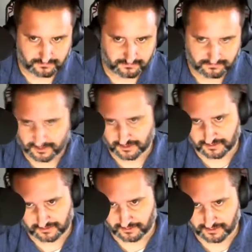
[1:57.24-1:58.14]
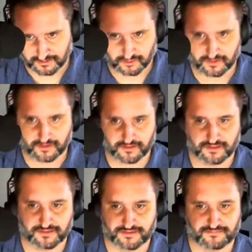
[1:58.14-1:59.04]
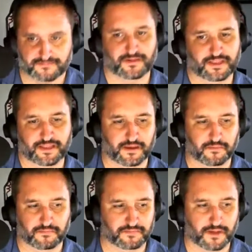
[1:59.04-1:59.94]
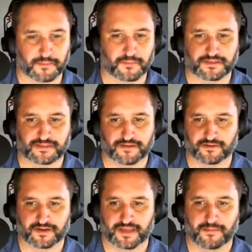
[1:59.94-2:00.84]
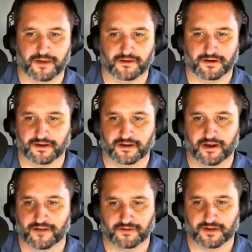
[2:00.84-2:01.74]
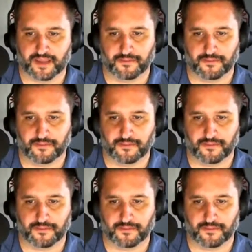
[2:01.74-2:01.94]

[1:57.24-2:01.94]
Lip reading: because I've been using Twitter since like a couple months after it came out or a year after it came out or